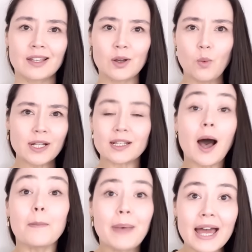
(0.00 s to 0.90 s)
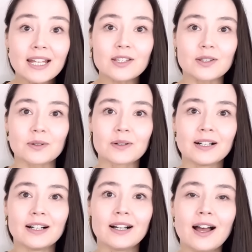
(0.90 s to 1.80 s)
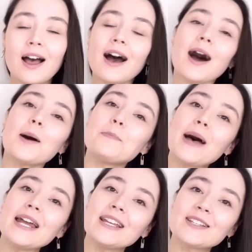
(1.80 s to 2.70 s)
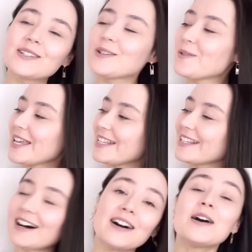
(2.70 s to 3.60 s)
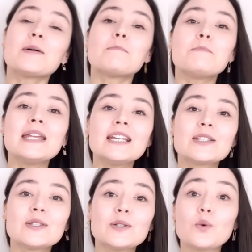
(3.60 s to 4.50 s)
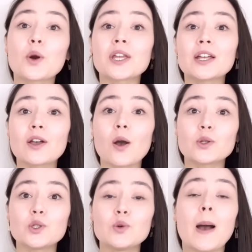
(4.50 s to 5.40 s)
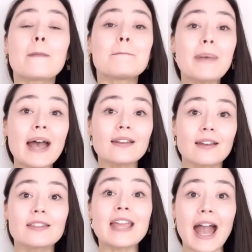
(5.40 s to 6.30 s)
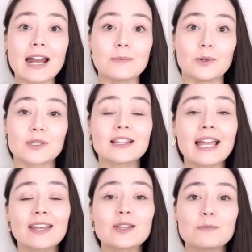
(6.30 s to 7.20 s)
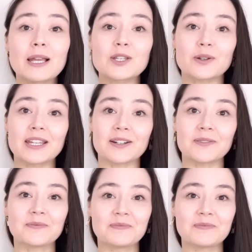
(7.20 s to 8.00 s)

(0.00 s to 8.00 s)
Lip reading: What's a petting zoo? A petting zoo is a mini zoo where you can go to pet the animals, like in this picture here.